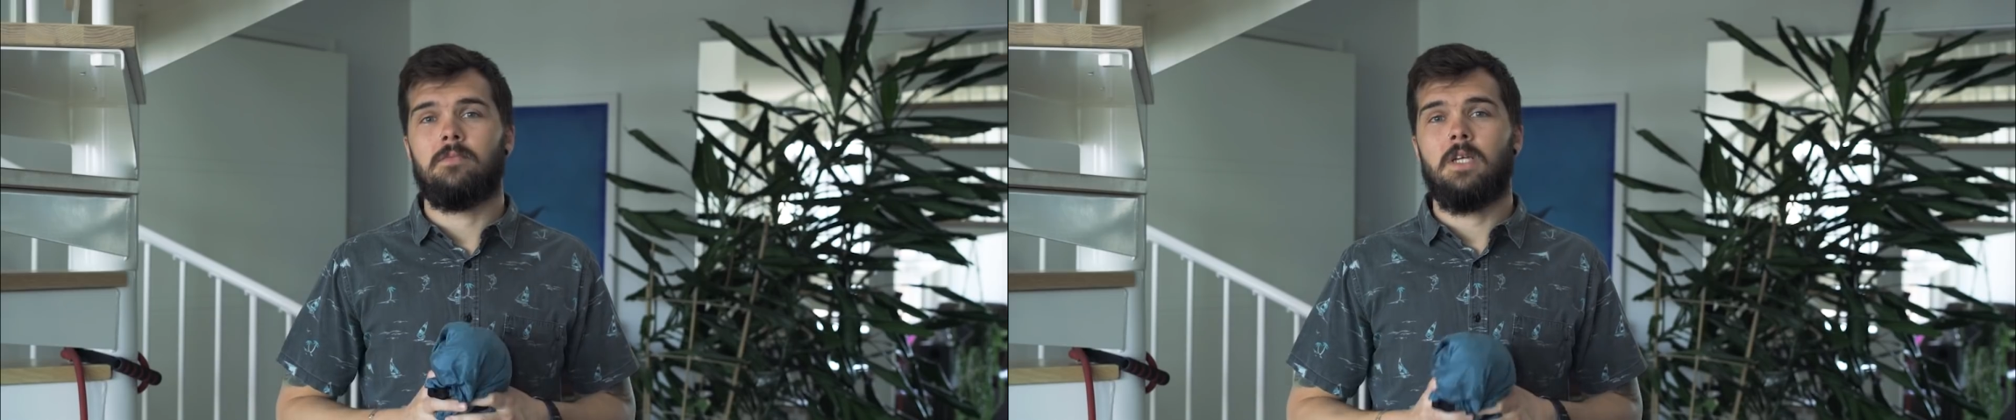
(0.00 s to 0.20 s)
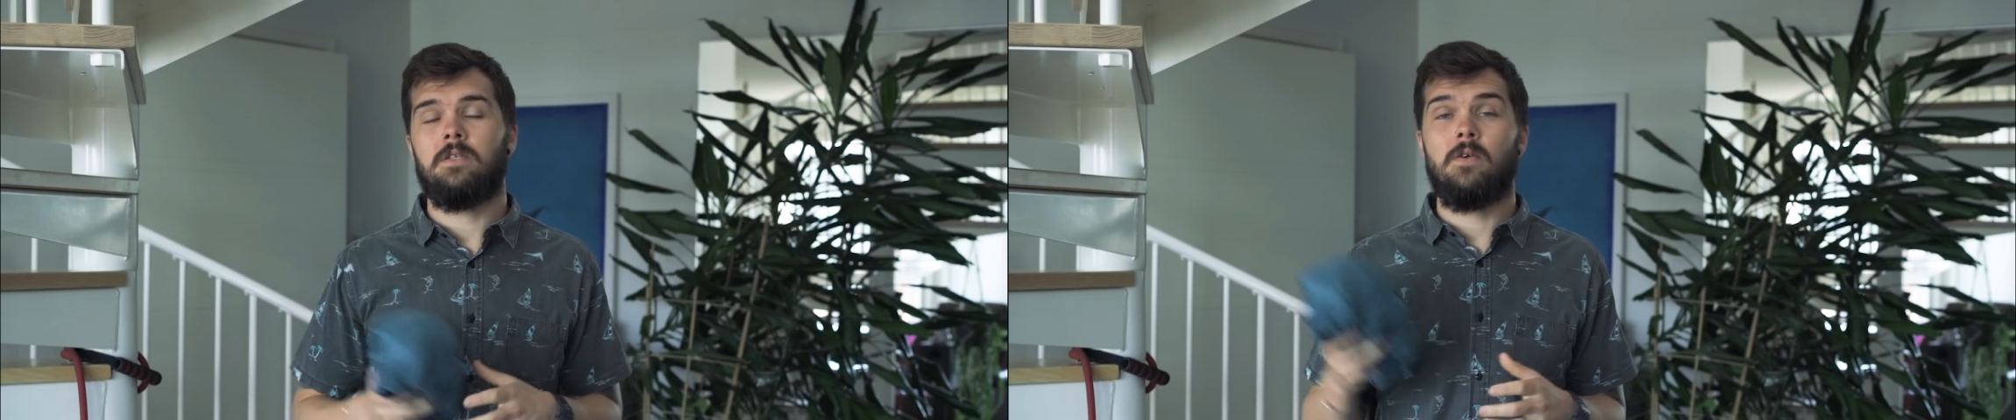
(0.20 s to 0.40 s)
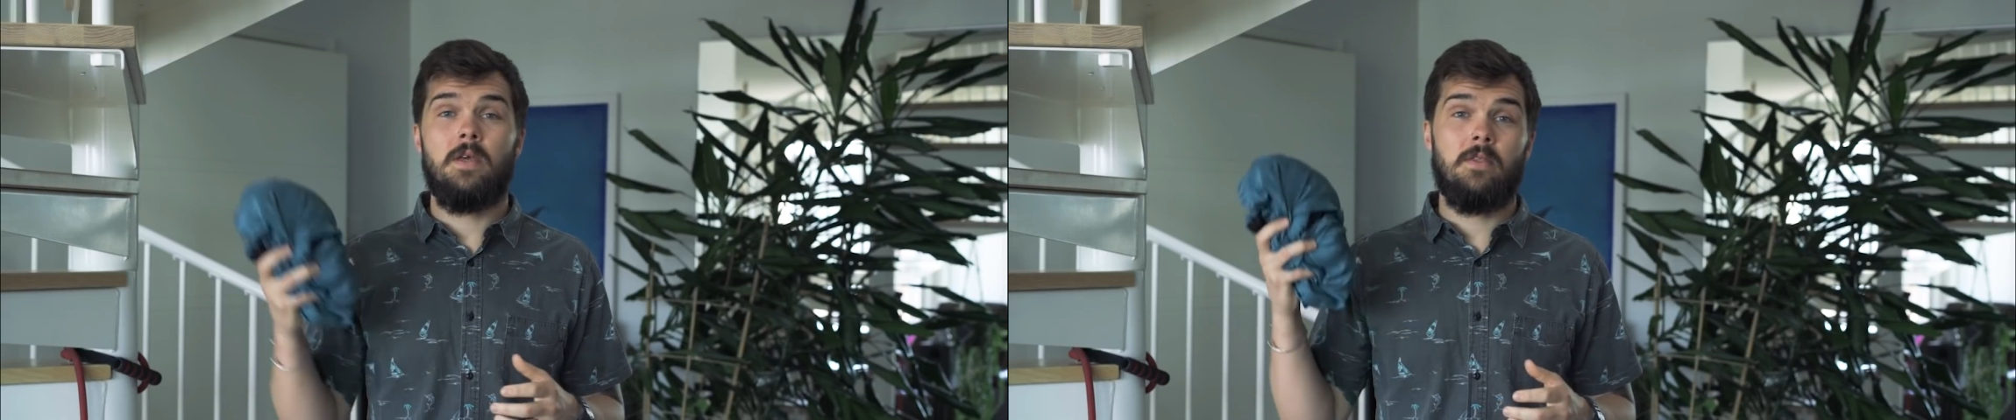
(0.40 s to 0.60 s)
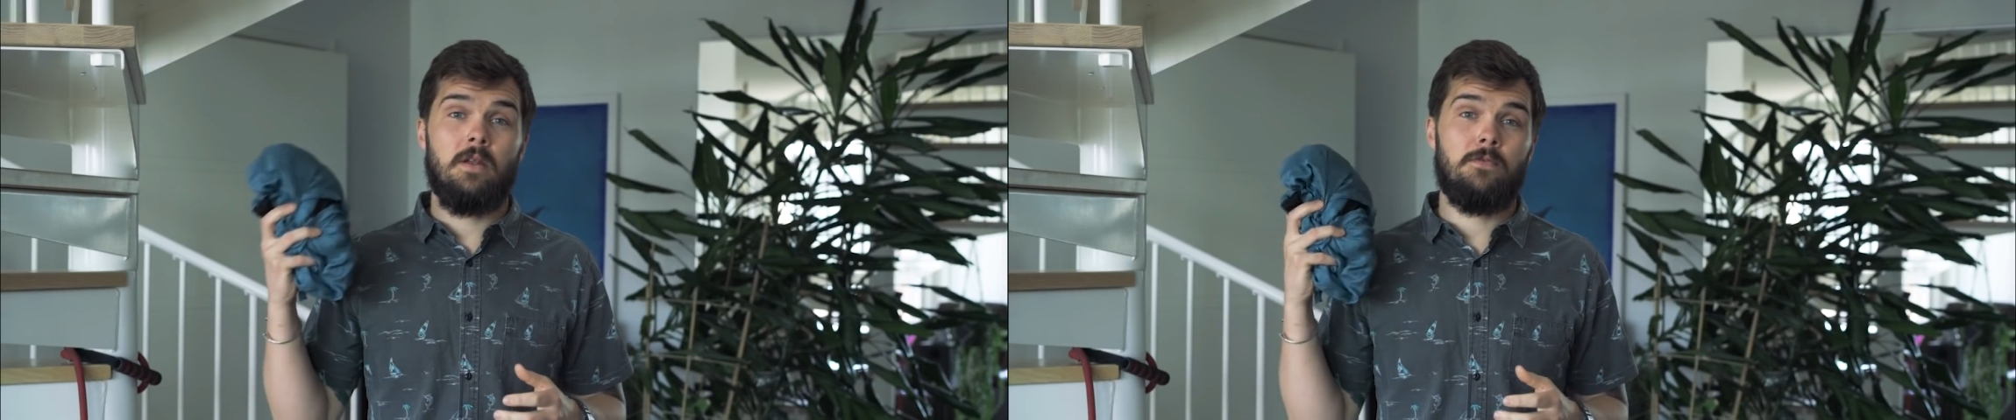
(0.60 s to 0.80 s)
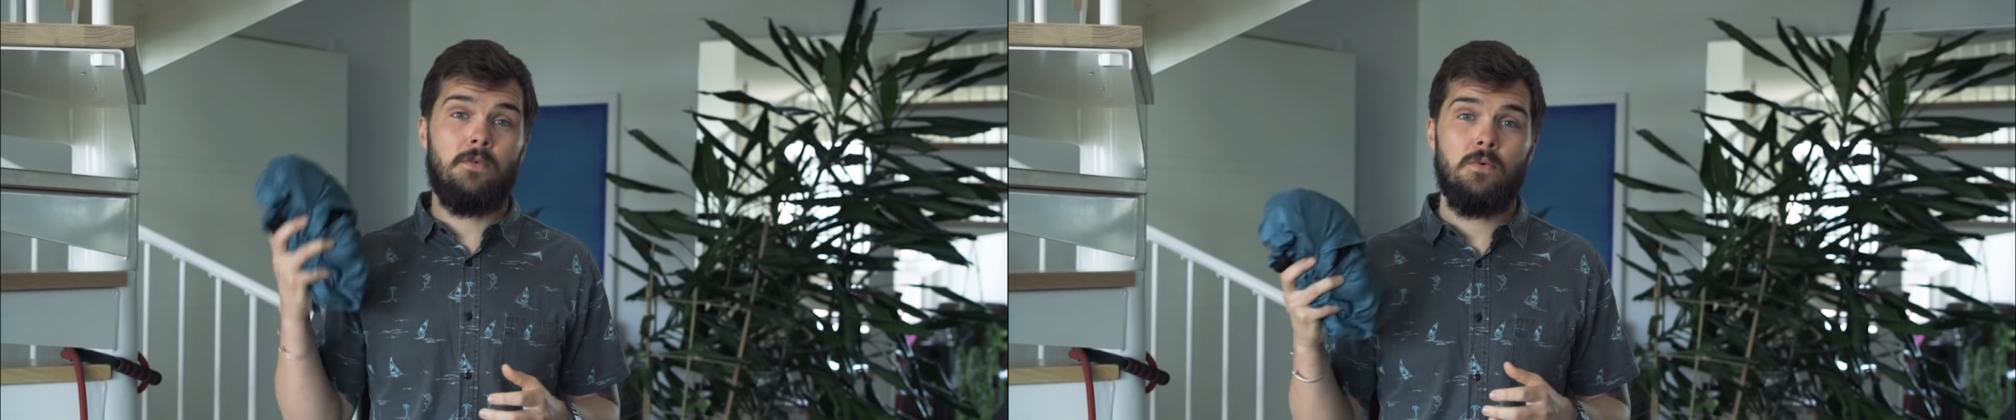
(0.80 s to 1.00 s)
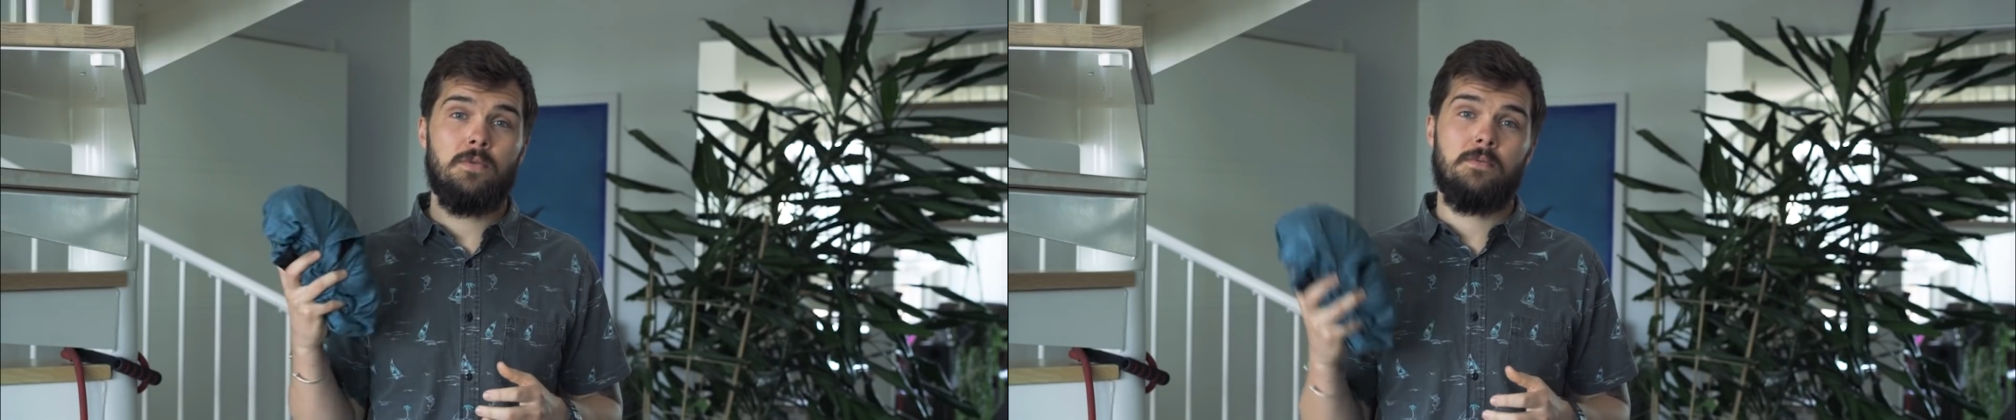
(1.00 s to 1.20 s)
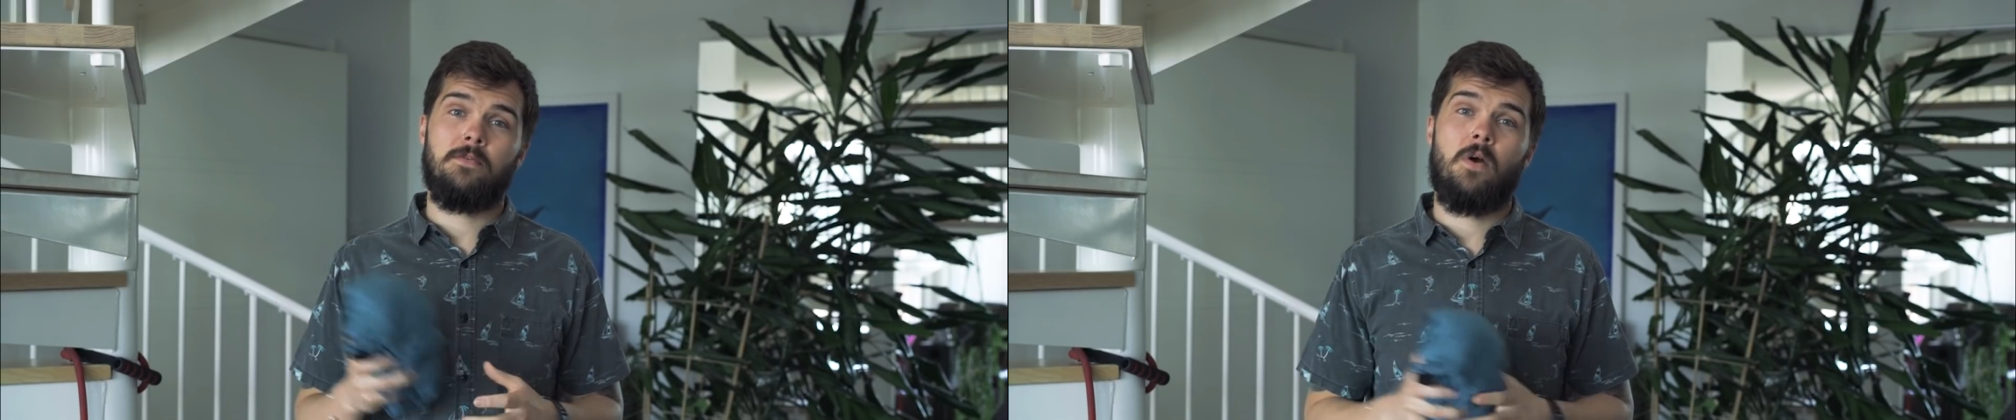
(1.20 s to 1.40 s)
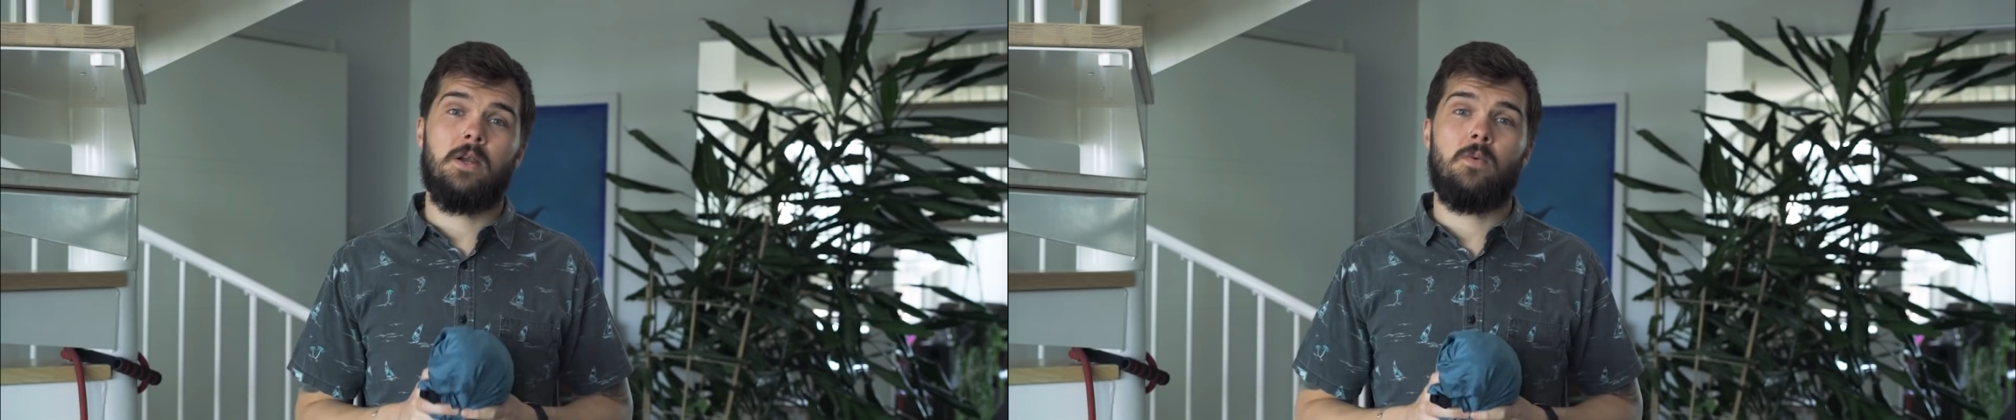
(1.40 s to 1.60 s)
So then the fourth and
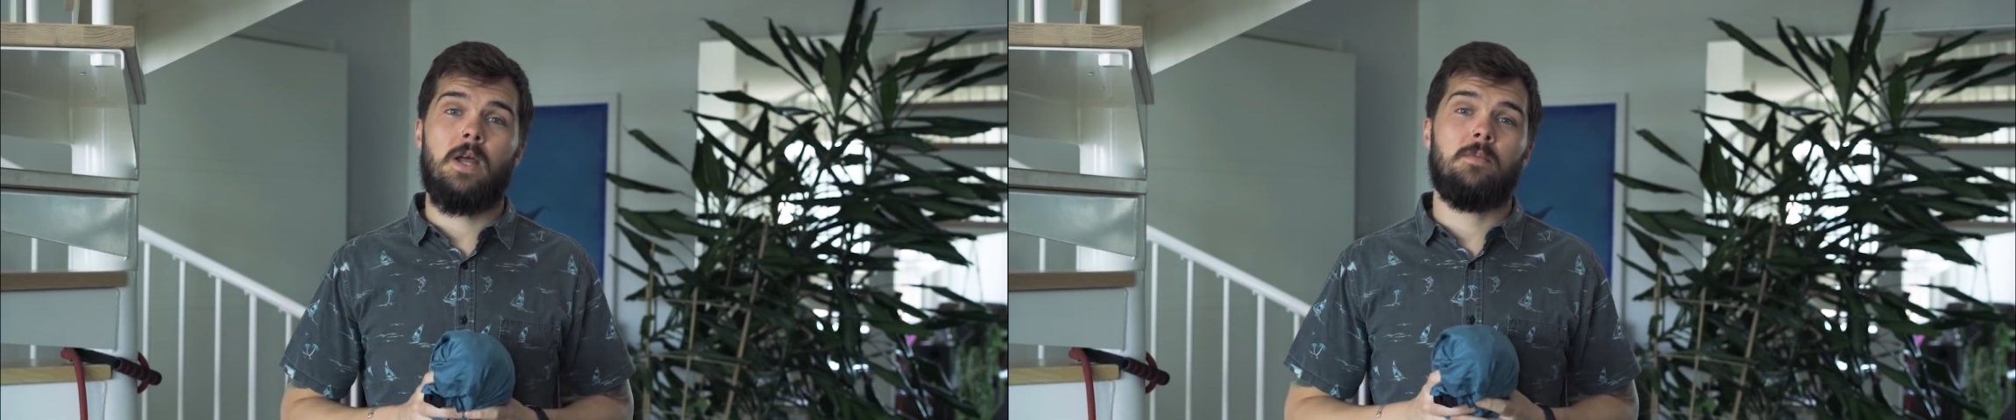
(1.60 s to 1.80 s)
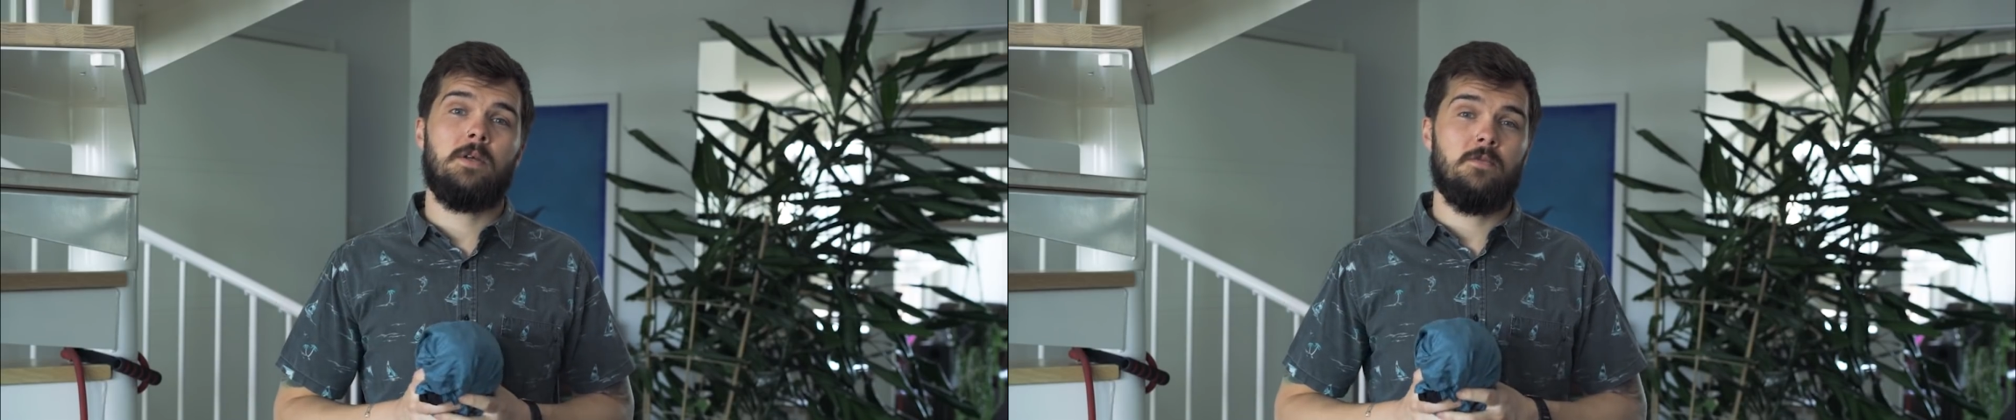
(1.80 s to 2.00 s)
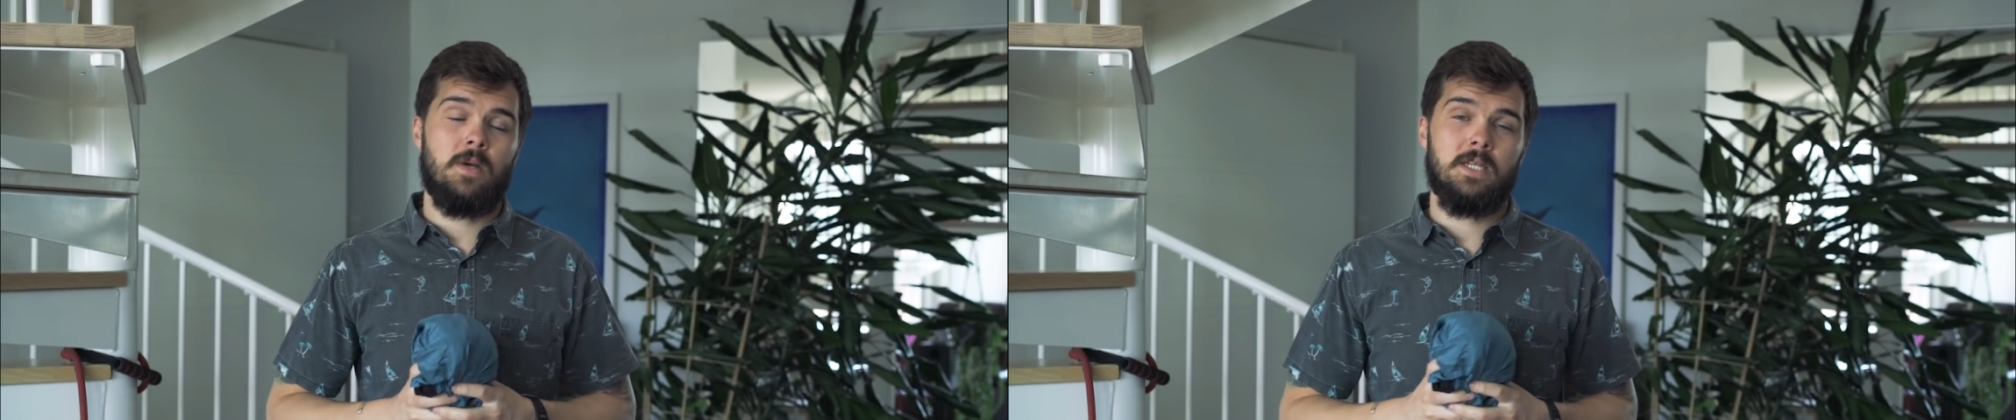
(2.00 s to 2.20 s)
final element of my